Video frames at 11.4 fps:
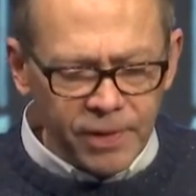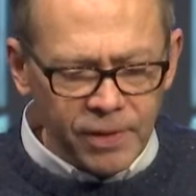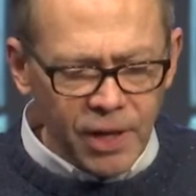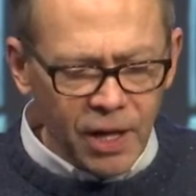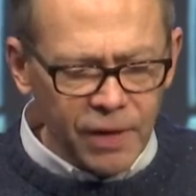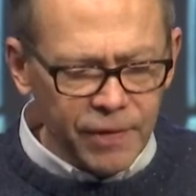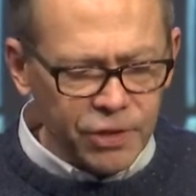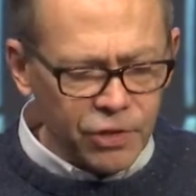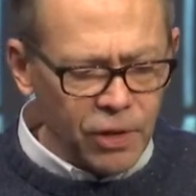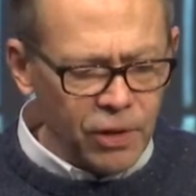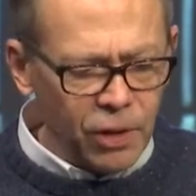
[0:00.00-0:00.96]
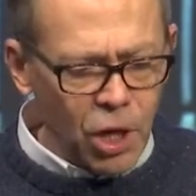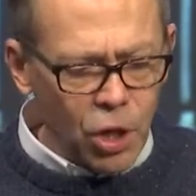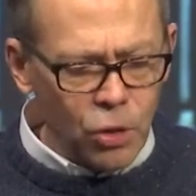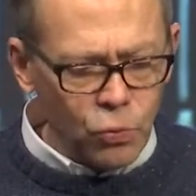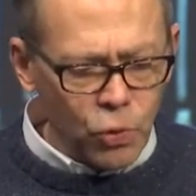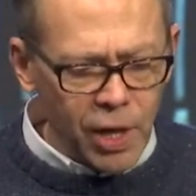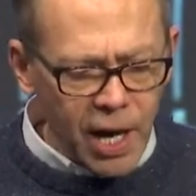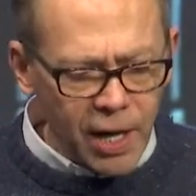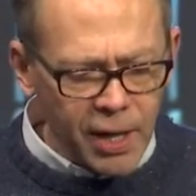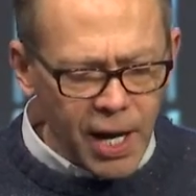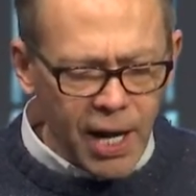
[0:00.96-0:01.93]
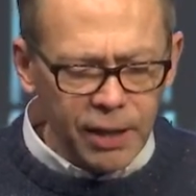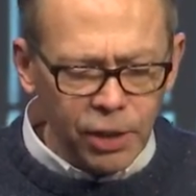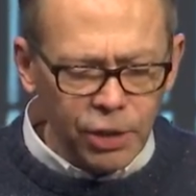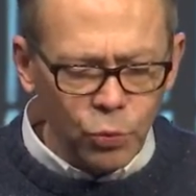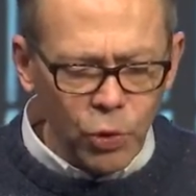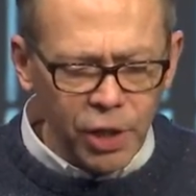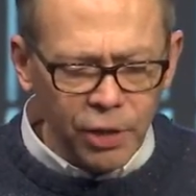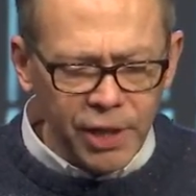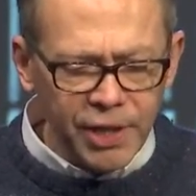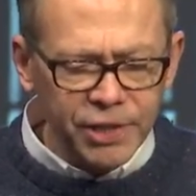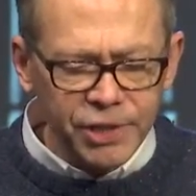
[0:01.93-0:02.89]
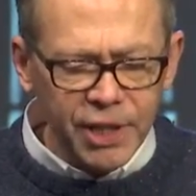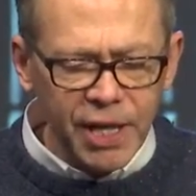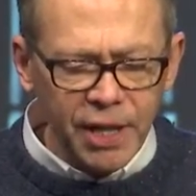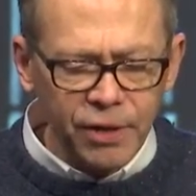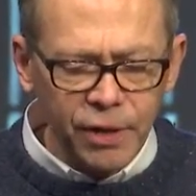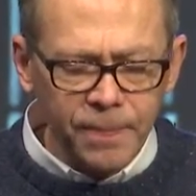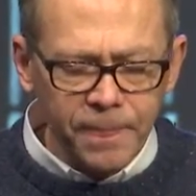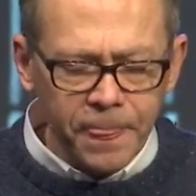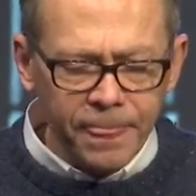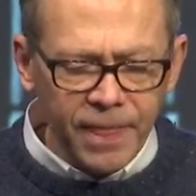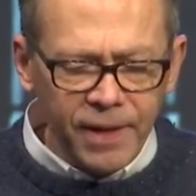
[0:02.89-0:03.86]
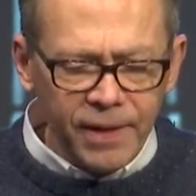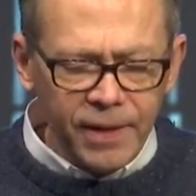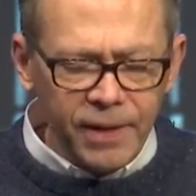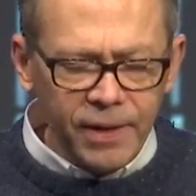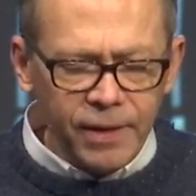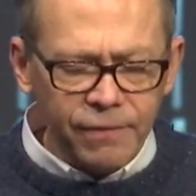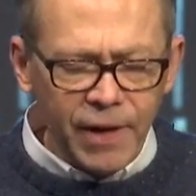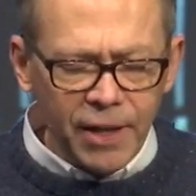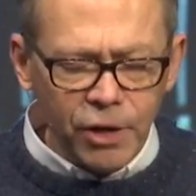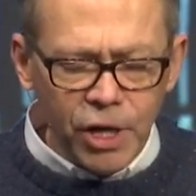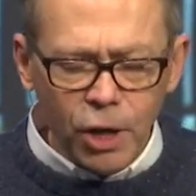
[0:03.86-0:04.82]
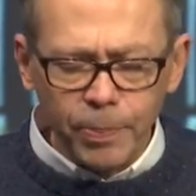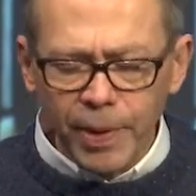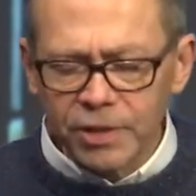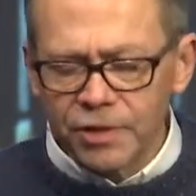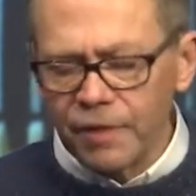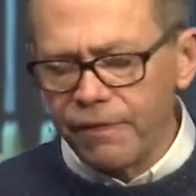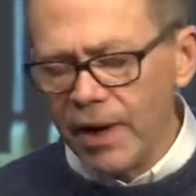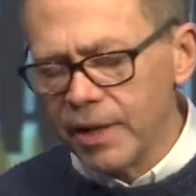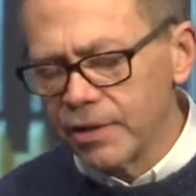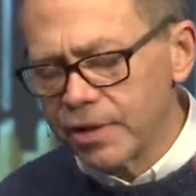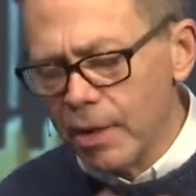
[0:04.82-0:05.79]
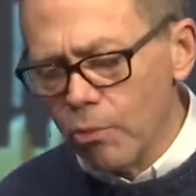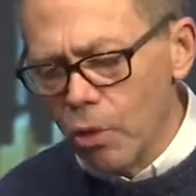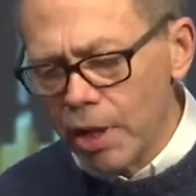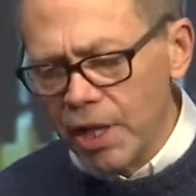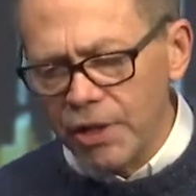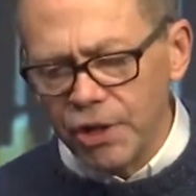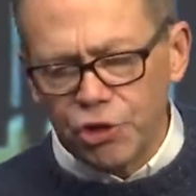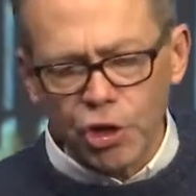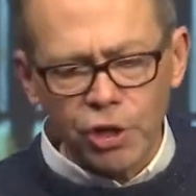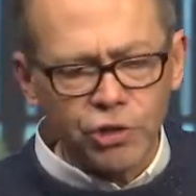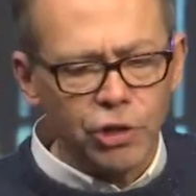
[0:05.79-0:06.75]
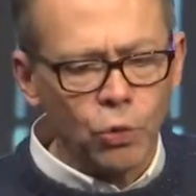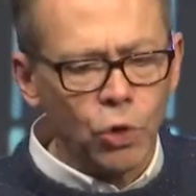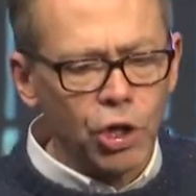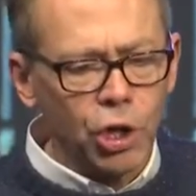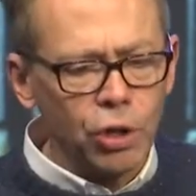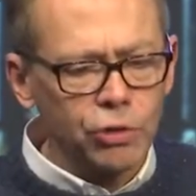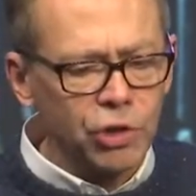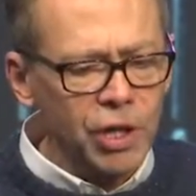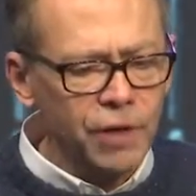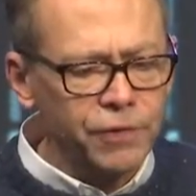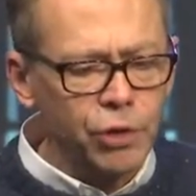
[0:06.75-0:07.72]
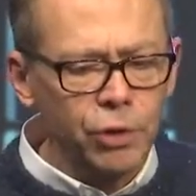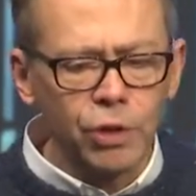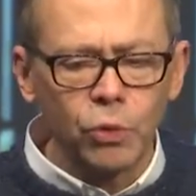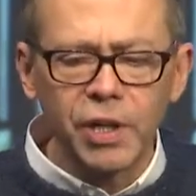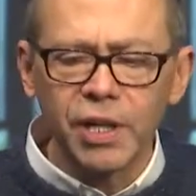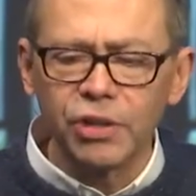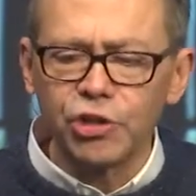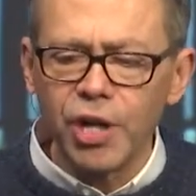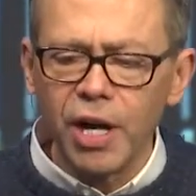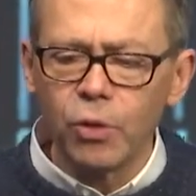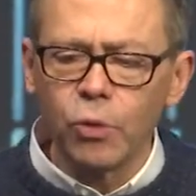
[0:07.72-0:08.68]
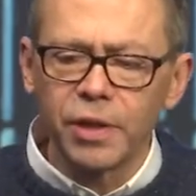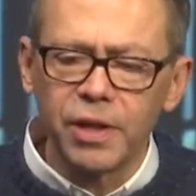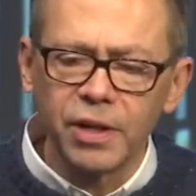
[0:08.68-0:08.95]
None of us are alone. We're not an island. We are in this together. Father, help us to find someone in the church that we're close enough to that we can share with.